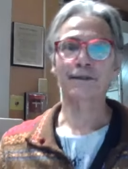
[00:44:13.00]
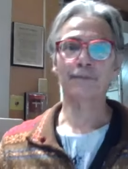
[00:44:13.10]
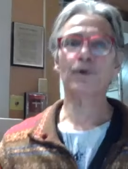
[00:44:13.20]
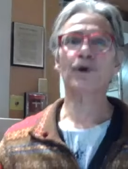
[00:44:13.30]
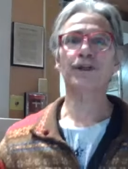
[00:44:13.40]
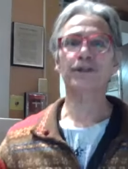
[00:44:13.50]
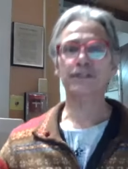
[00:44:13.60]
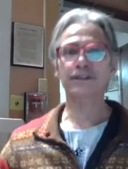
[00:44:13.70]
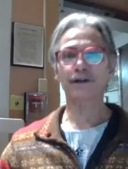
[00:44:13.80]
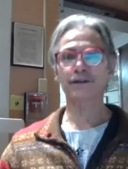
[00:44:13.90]
the more you
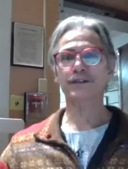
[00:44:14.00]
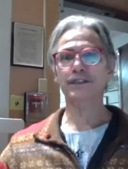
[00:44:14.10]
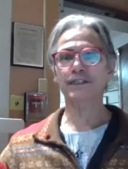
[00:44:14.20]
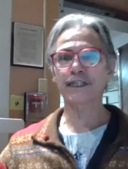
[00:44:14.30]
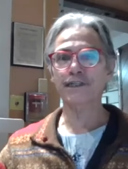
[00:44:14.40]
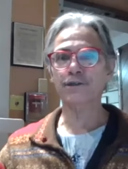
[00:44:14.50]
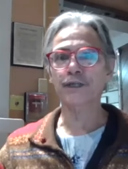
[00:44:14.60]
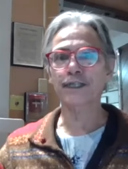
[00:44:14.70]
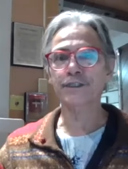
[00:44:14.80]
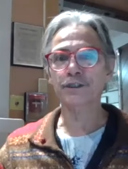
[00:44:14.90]
start to see
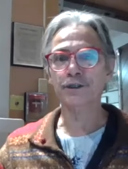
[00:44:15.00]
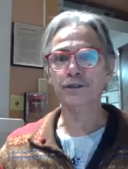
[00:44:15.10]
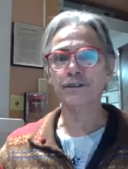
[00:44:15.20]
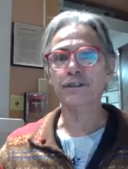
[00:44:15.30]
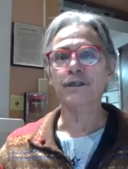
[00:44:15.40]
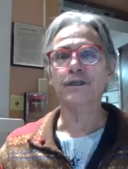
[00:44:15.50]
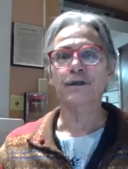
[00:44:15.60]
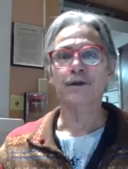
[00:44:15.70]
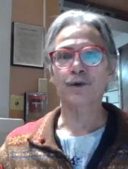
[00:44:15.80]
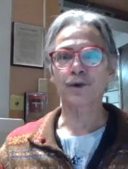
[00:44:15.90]
creatures
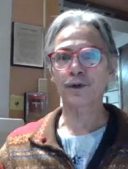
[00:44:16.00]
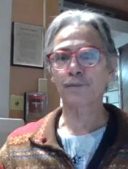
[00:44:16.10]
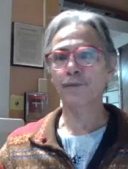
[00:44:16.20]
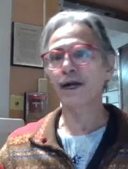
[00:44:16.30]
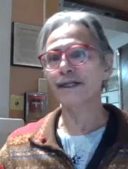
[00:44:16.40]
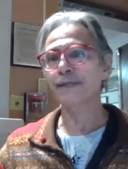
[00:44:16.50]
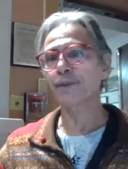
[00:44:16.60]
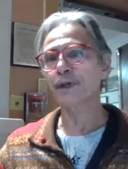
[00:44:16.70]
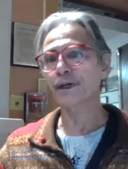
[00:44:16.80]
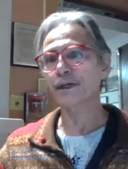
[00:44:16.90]
or body
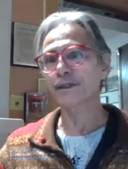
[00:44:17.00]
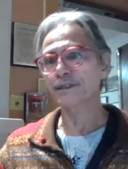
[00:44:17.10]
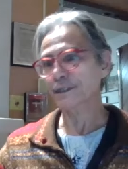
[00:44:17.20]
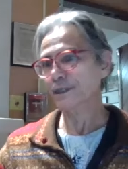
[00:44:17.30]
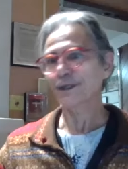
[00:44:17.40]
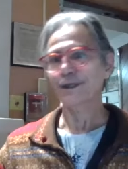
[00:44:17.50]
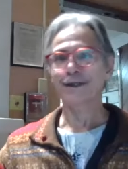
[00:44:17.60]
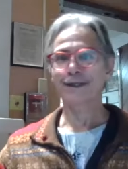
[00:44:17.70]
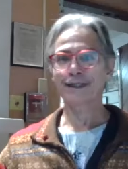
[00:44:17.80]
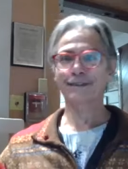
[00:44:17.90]
parts.
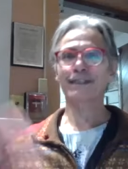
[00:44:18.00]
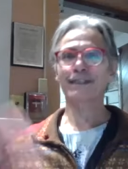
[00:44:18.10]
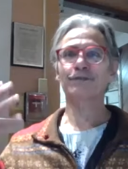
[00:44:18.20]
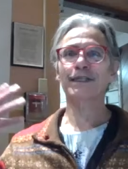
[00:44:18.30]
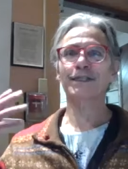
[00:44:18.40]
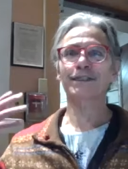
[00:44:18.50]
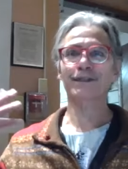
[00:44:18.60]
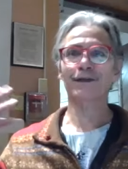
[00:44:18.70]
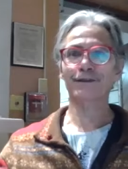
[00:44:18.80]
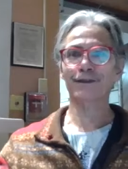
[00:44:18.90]
And just when you
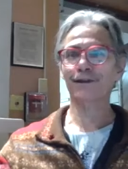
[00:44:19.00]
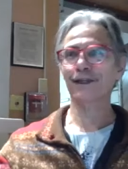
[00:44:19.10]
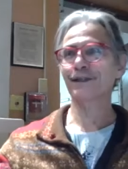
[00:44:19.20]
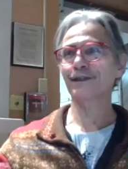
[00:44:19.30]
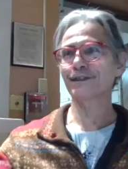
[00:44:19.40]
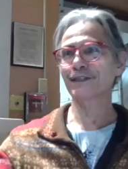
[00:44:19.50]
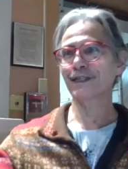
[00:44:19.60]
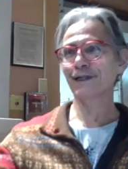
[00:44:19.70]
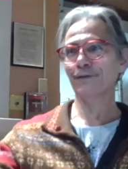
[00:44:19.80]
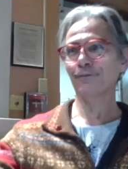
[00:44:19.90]
start to think you
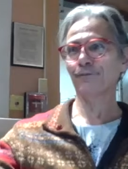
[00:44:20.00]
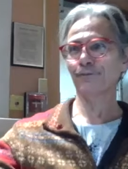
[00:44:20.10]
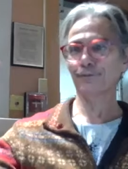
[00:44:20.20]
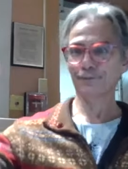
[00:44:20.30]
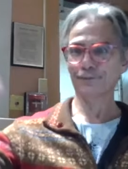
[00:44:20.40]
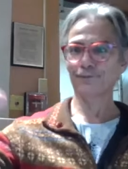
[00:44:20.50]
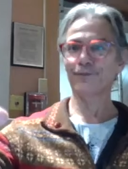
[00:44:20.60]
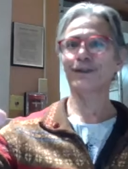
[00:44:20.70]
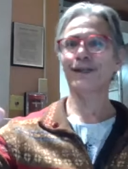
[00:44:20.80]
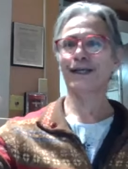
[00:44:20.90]
see a,
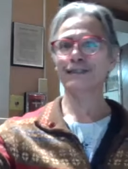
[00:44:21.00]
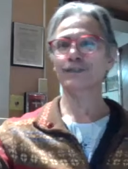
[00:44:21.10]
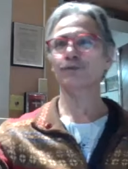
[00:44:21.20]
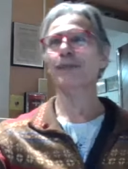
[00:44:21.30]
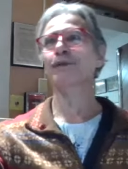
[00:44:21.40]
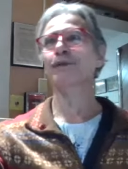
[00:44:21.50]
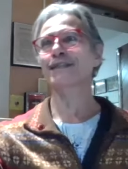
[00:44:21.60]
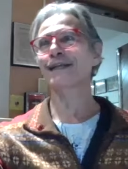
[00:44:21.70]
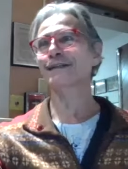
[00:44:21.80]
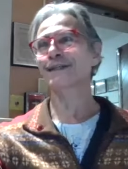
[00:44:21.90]
that it's
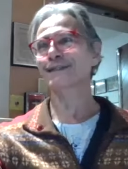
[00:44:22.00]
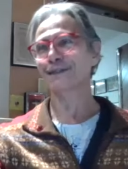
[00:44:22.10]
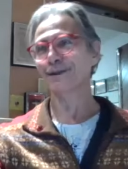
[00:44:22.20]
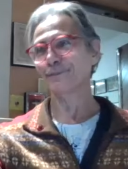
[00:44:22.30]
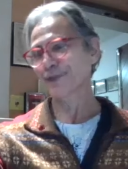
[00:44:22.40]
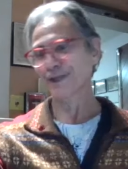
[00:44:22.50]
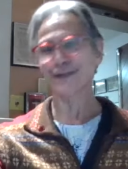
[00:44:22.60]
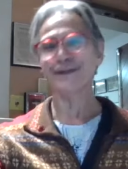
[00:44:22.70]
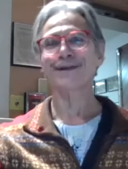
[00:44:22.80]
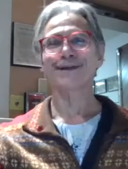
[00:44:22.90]
representing
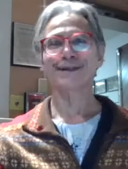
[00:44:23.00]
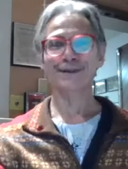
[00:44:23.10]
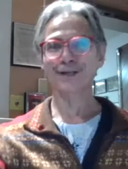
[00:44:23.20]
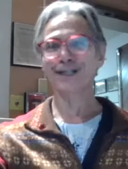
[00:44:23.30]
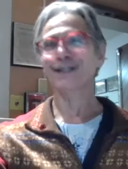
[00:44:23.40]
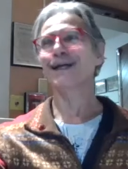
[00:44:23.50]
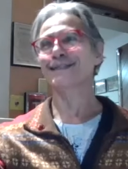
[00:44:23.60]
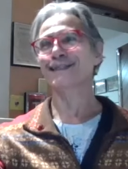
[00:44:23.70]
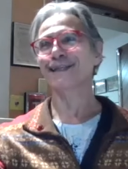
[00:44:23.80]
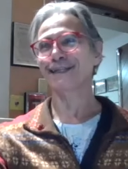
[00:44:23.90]
something, you
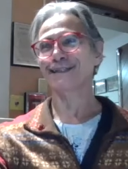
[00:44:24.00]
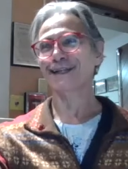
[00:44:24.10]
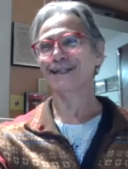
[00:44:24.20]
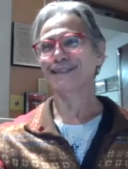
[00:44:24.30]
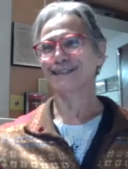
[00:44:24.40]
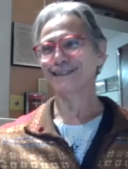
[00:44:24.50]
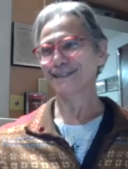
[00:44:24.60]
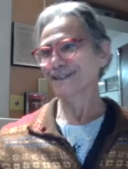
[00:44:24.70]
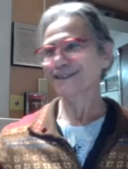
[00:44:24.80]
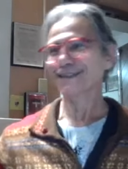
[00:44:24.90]
realize that it doesn't.